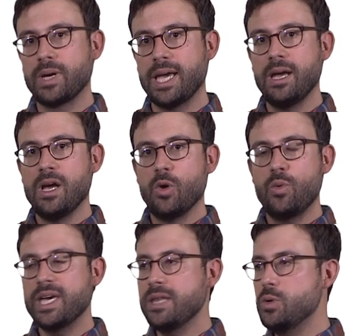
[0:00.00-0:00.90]
Okay?
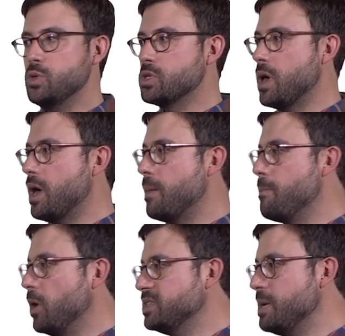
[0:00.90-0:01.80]
We can use uh,
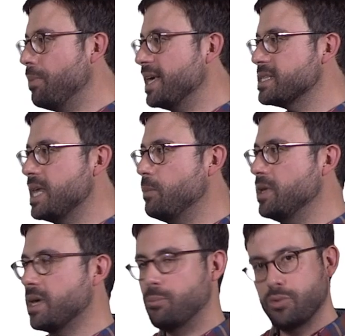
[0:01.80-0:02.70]
multiplex
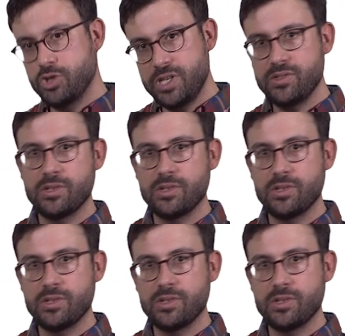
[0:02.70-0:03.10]
labeling approaches,